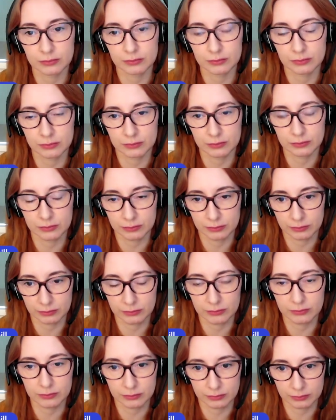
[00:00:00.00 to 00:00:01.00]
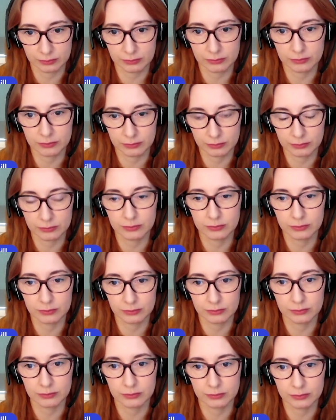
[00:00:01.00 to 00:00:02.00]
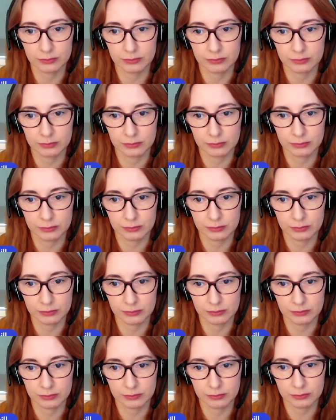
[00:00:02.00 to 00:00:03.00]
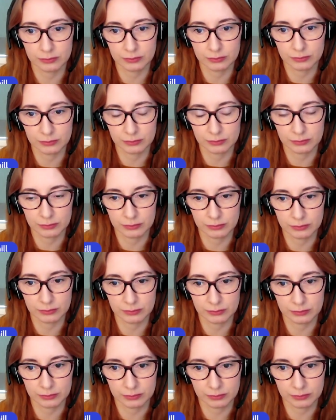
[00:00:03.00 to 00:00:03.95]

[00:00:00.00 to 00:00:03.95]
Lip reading: No words are spoken by the person on screen.